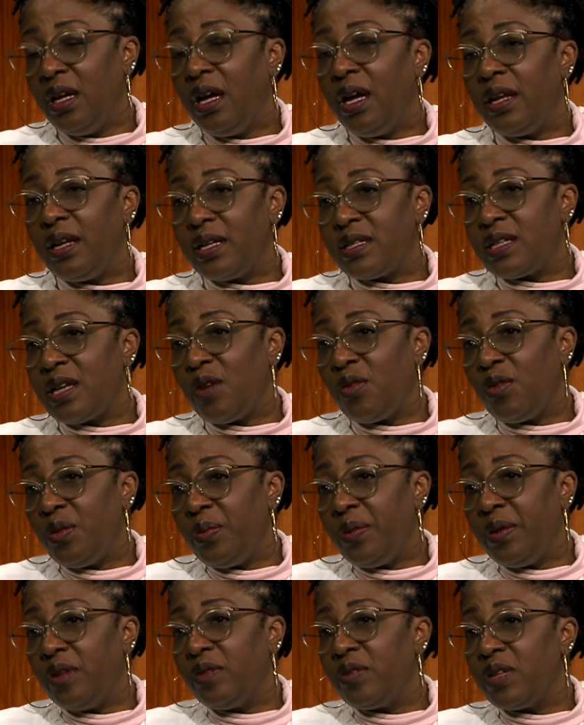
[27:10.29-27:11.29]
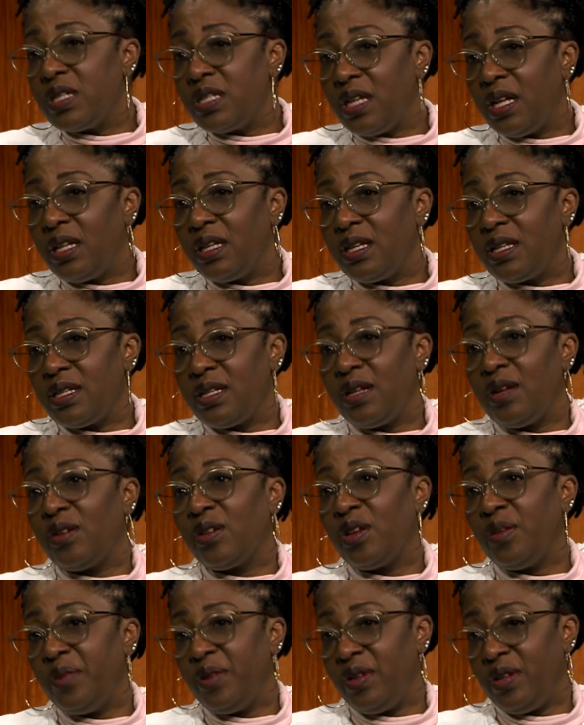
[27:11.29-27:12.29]
And that's how we build resilience in our
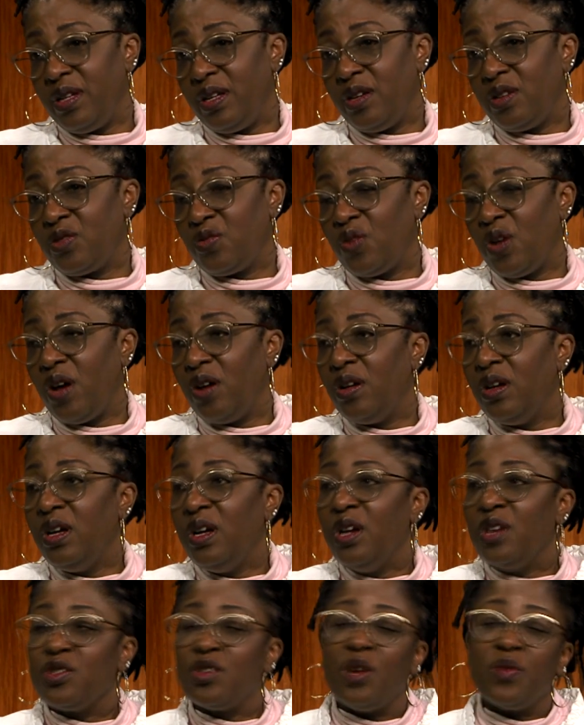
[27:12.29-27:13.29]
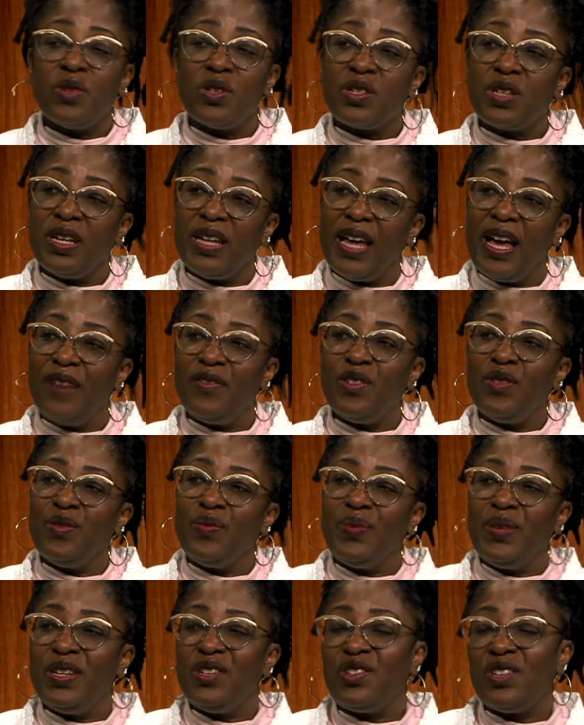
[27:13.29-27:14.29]
community as well. So I'm just going to have you
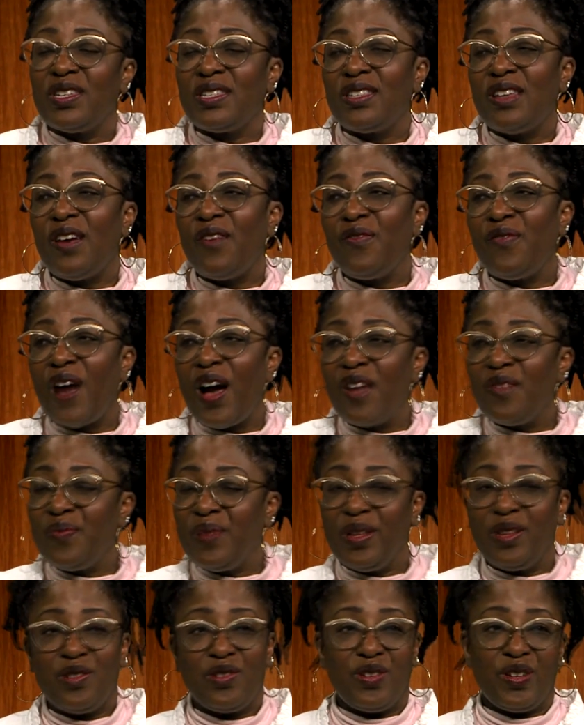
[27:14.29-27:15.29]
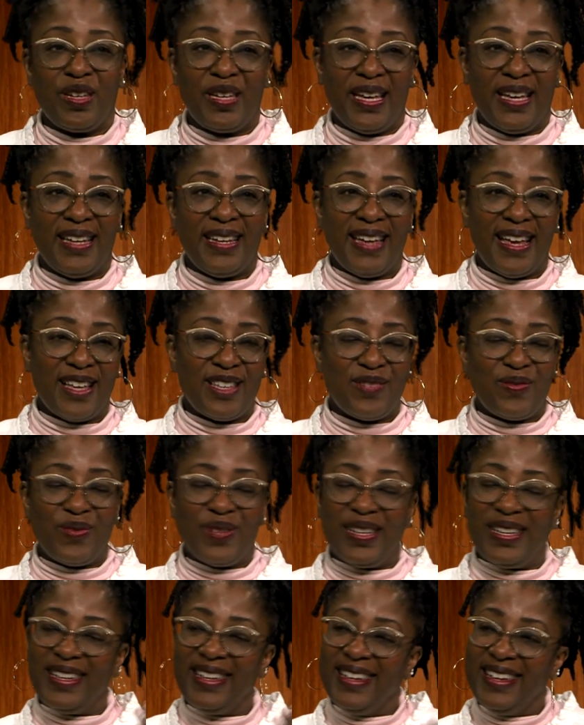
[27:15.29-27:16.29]
repeat just our five pillars again as
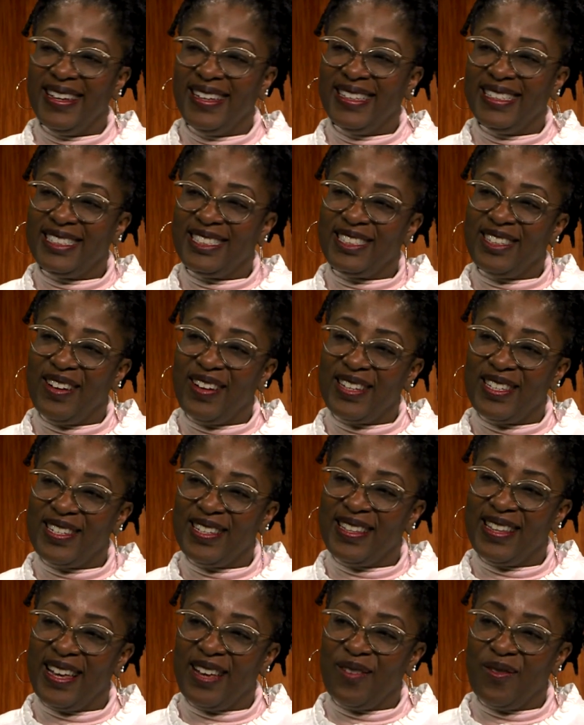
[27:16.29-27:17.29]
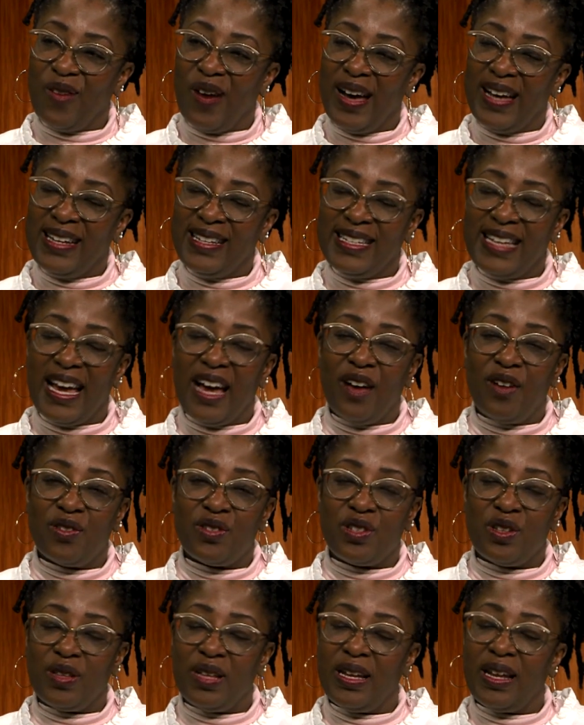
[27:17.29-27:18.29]
we start to like wind down
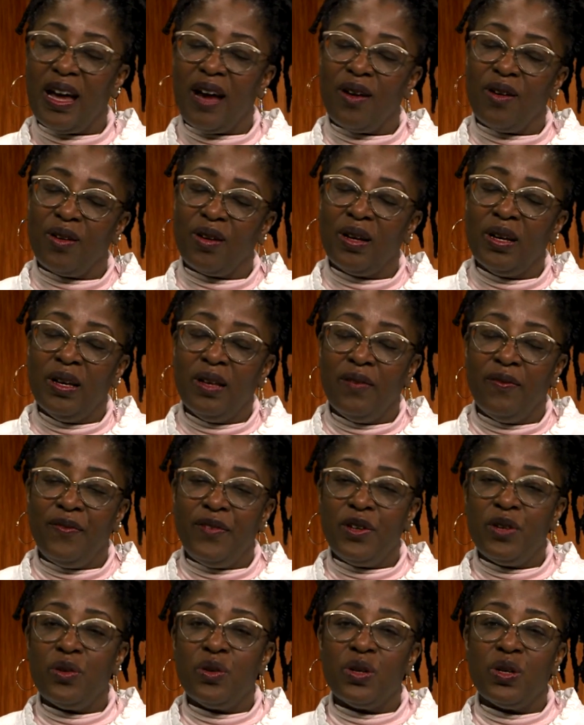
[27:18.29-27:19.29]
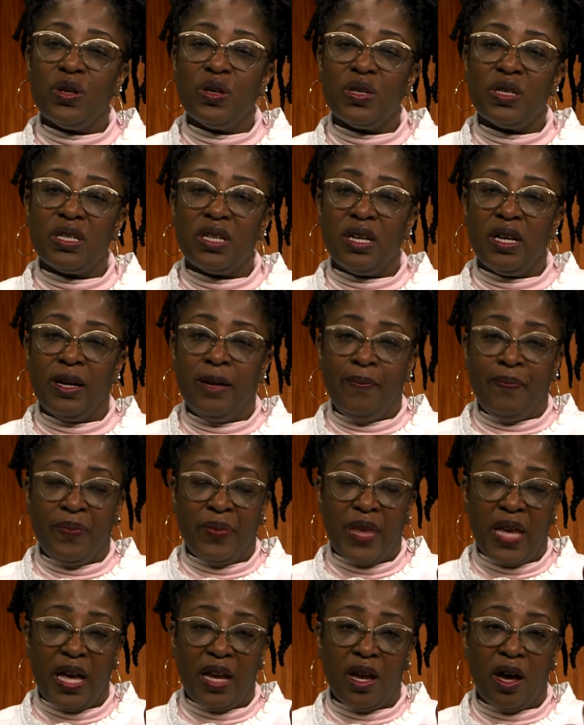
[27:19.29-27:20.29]
so that our viewers
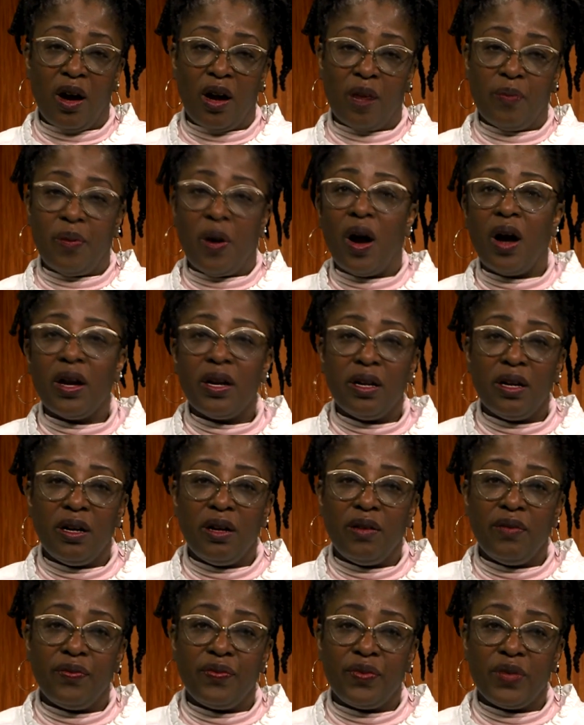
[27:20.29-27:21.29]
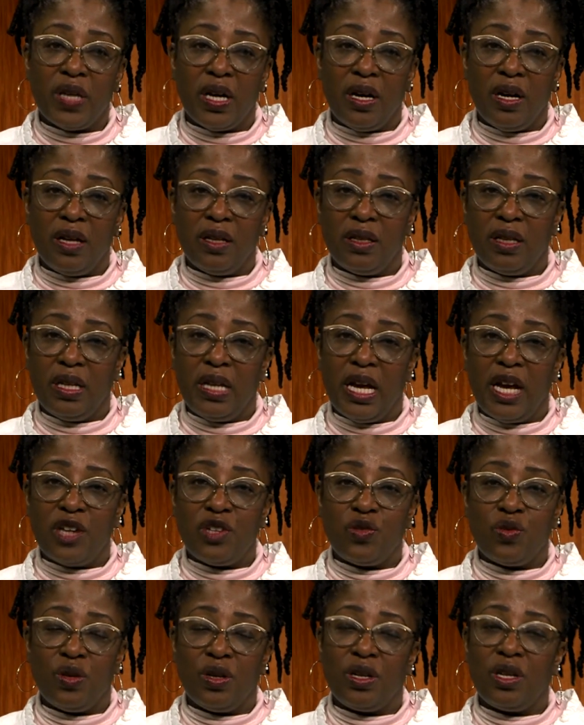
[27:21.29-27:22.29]
that are part of uh, the
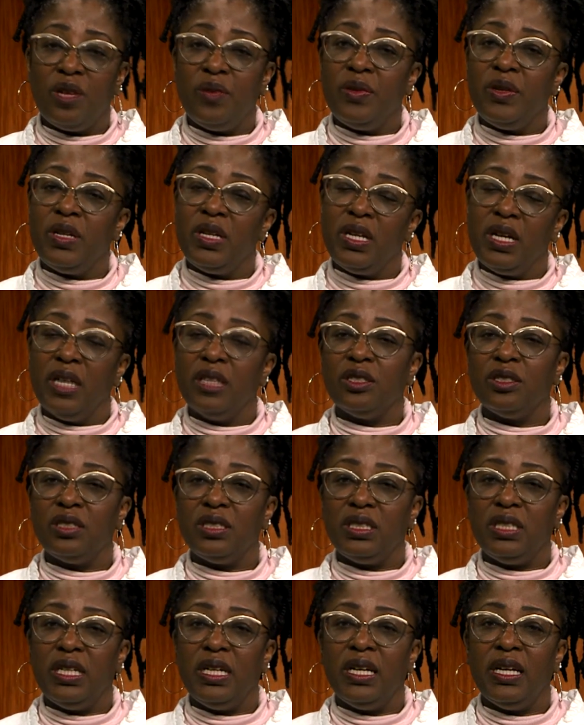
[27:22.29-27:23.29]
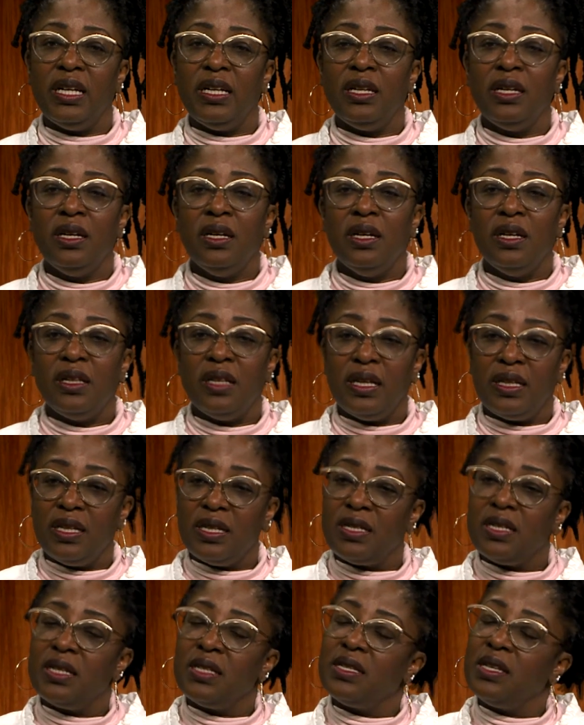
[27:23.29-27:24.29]
Nashua community understand that
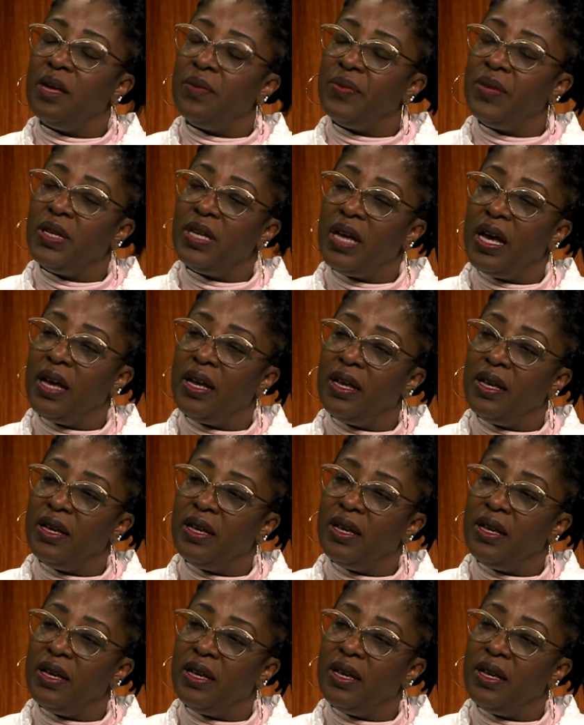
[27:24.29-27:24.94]
this is something that